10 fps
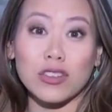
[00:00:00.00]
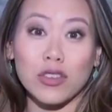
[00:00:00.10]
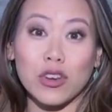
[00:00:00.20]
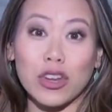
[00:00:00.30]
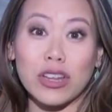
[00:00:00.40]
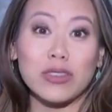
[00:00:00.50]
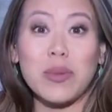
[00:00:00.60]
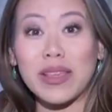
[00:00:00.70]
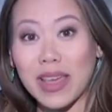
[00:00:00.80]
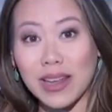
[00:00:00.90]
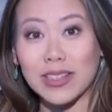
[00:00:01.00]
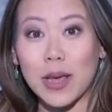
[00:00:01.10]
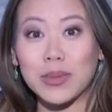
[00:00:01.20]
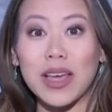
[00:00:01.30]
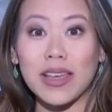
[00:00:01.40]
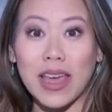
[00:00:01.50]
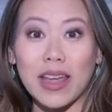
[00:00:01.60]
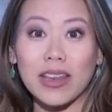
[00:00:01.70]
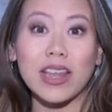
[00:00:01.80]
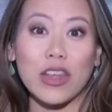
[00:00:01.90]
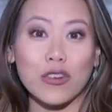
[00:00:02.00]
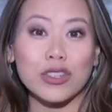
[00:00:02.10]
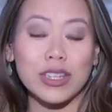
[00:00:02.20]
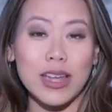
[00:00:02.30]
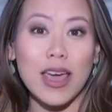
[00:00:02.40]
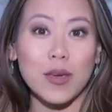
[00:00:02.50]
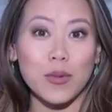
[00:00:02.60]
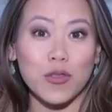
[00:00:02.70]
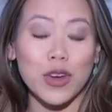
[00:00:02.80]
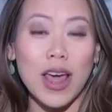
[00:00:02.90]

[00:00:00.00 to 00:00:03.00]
So they're going to make that attempt again later today. But for